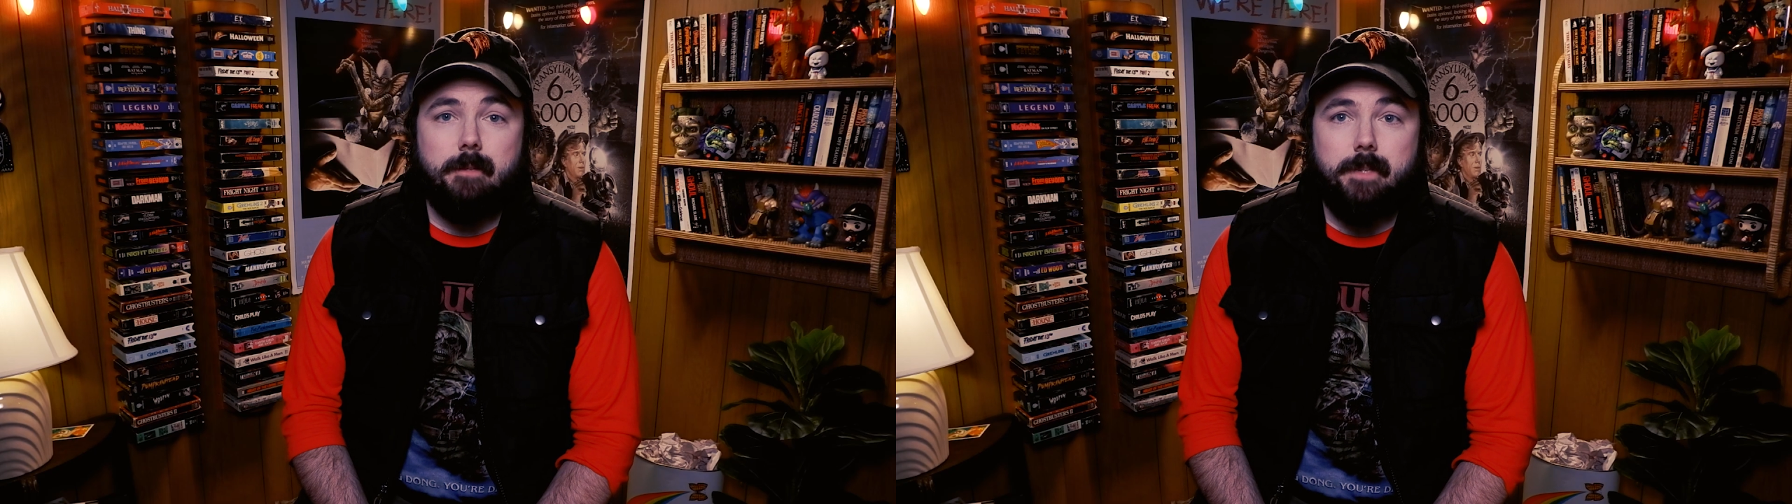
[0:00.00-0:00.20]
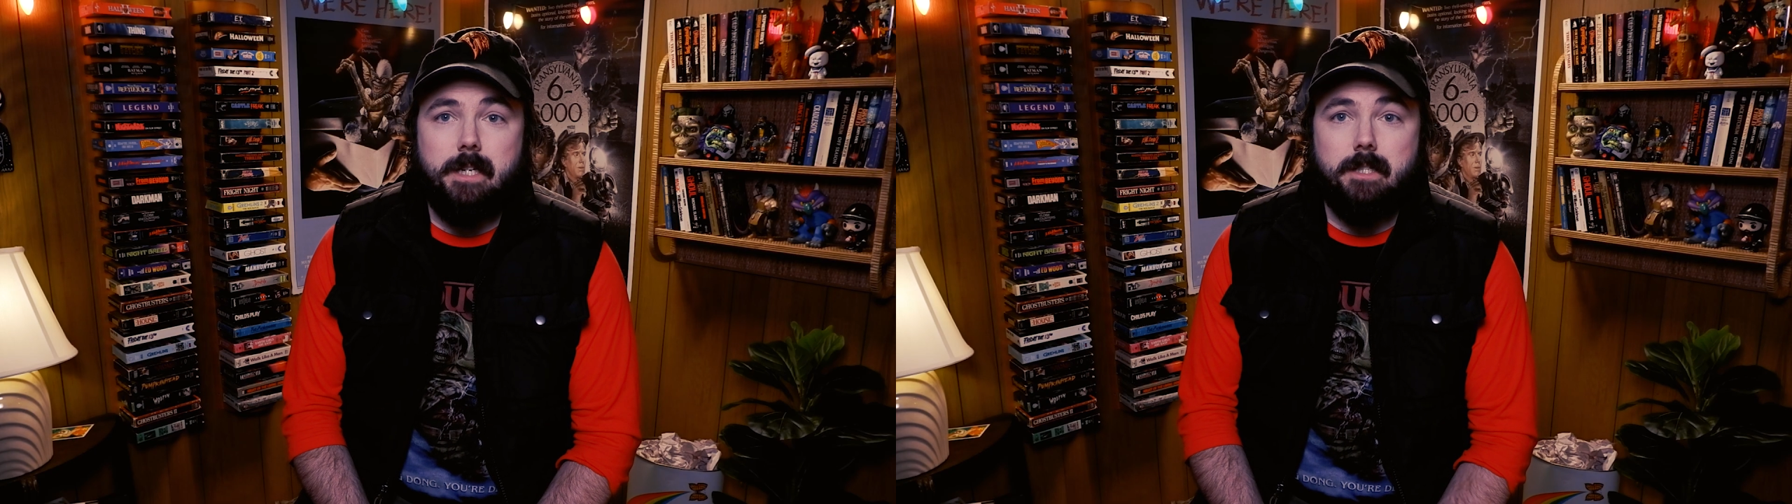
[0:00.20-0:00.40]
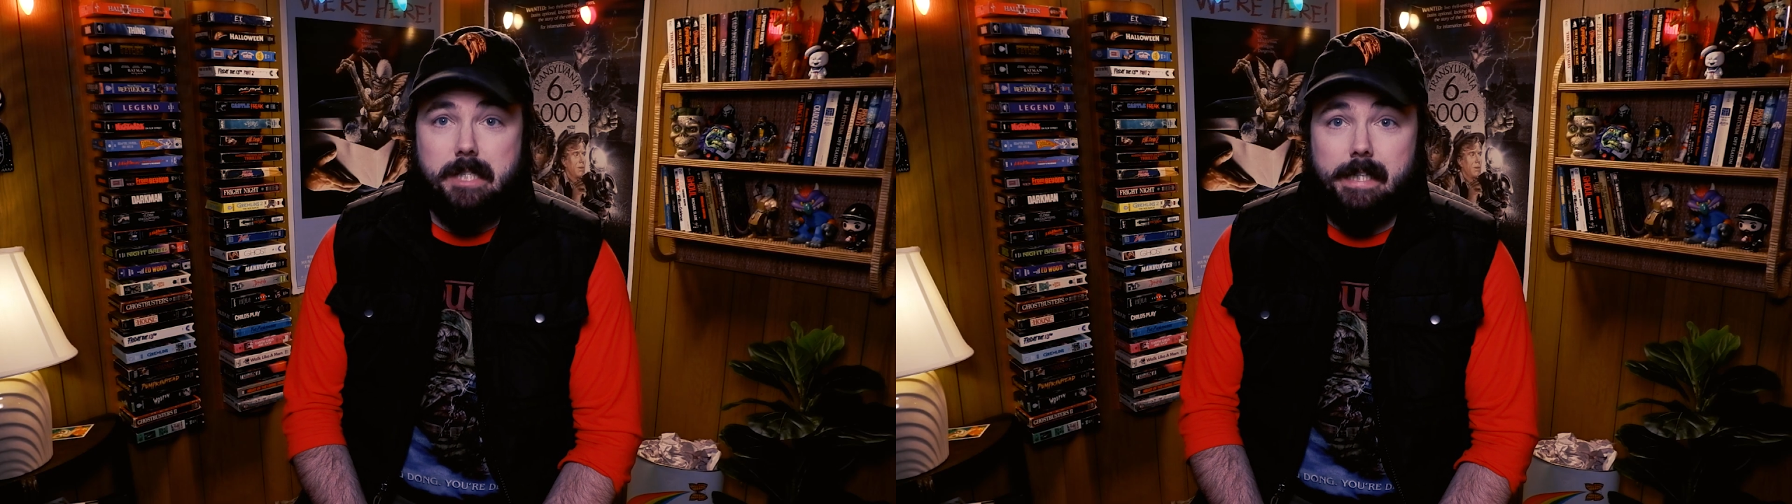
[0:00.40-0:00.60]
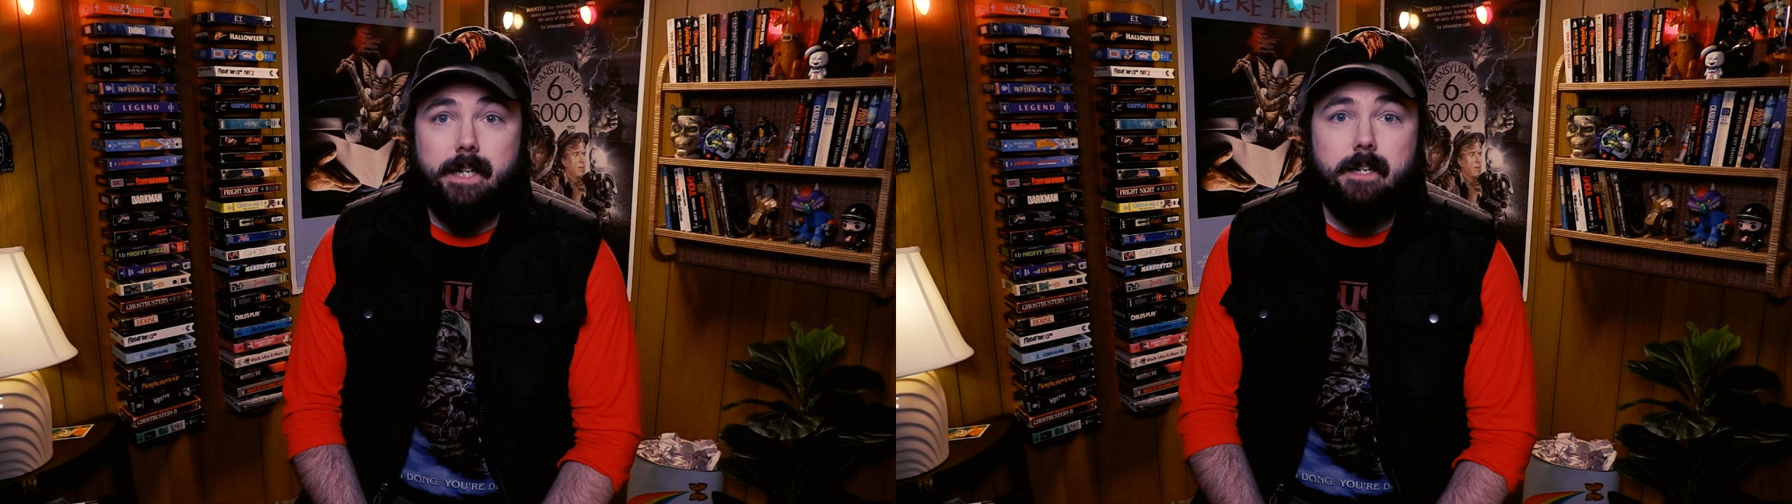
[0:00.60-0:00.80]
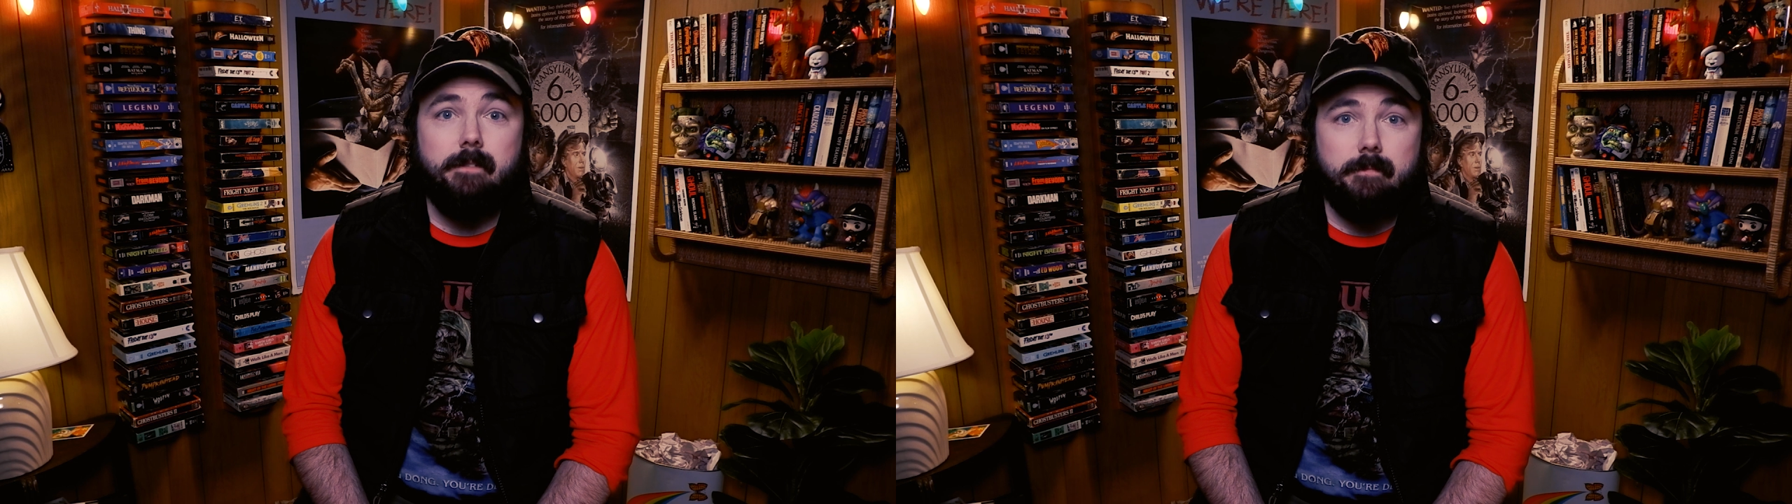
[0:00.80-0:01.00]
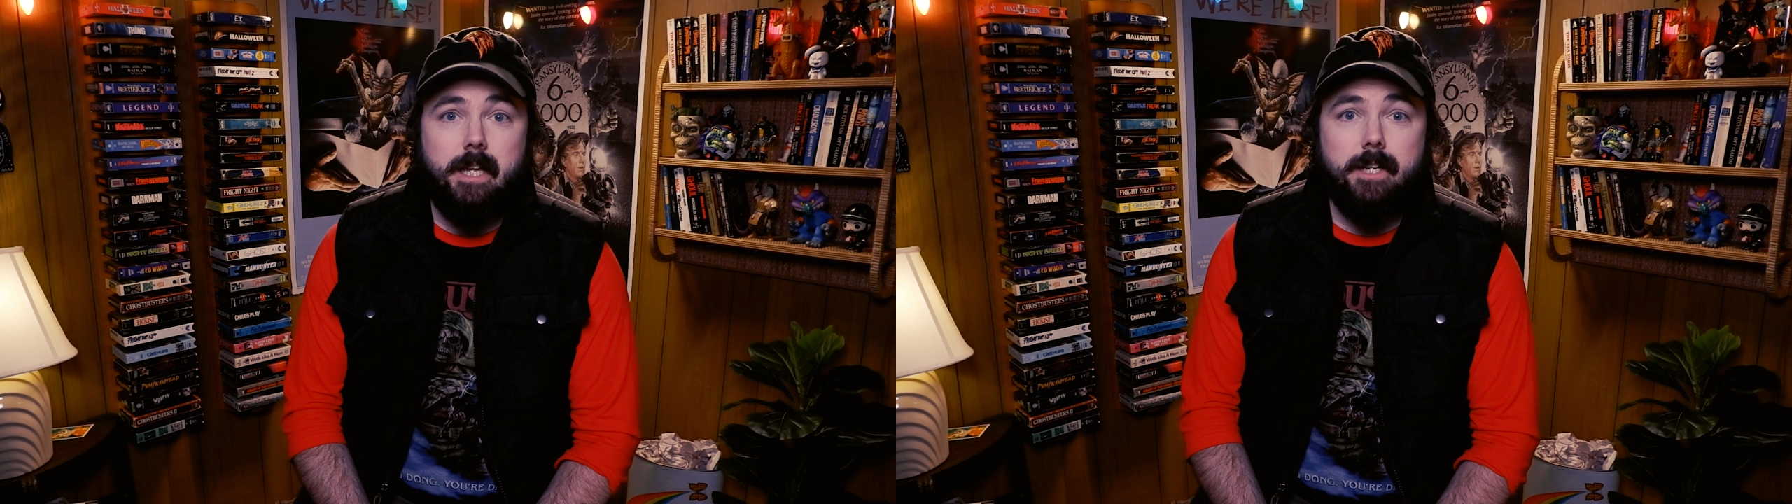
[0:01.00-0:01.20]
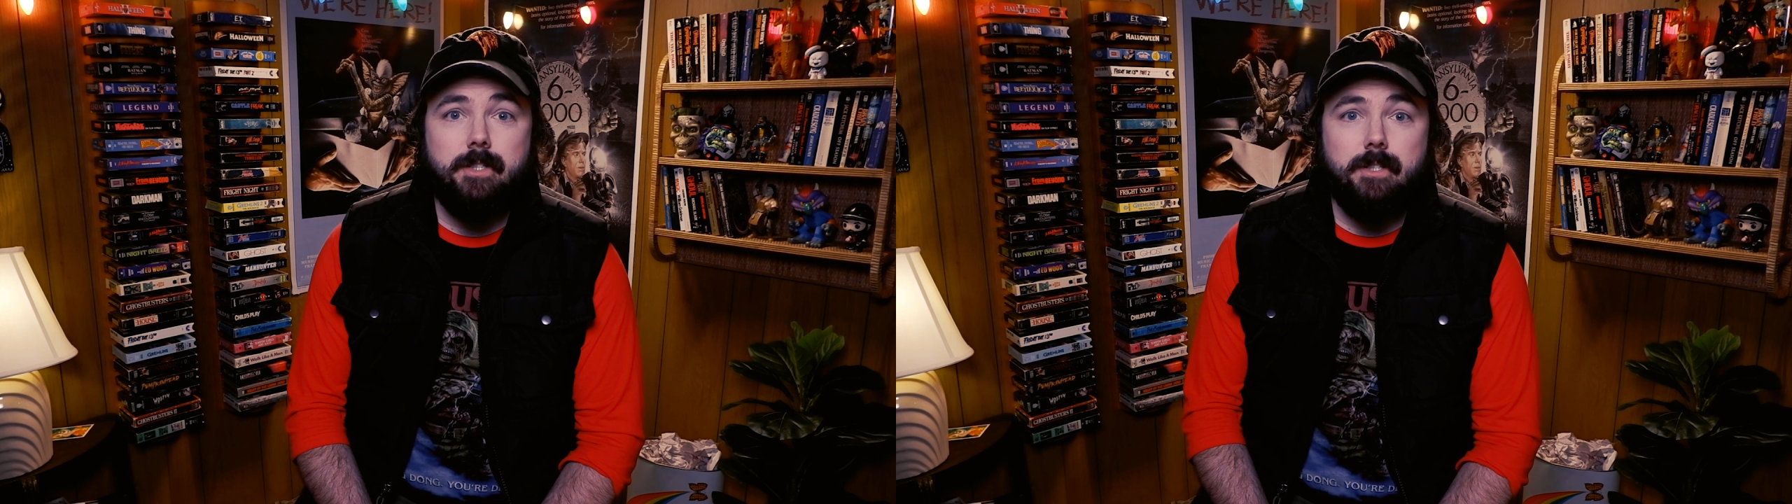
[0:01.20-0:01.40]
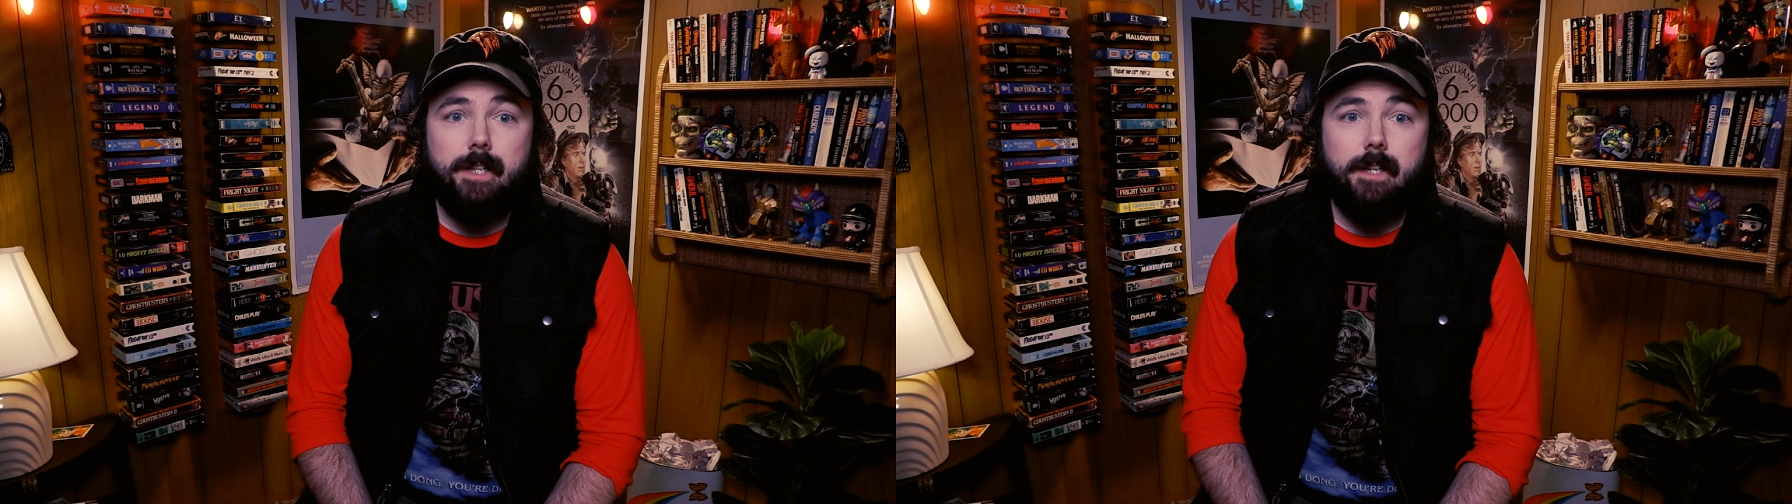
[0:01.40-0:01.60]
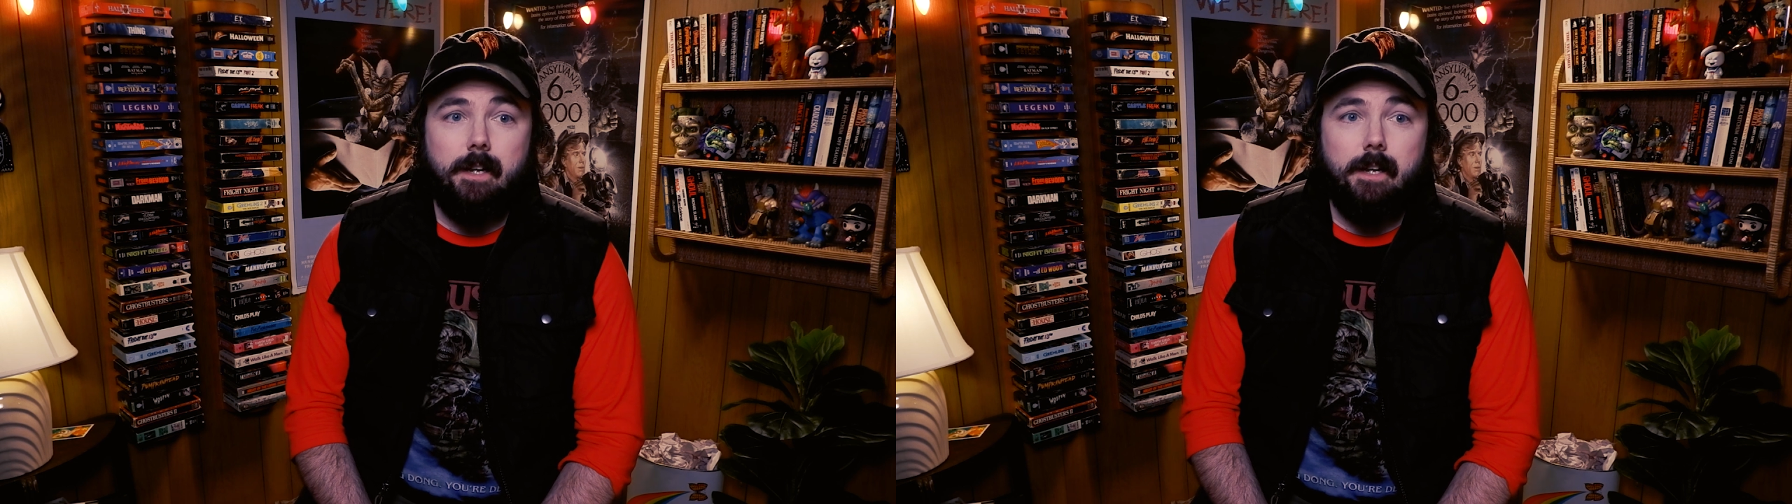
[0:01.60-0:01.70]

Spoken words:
something silly, yes,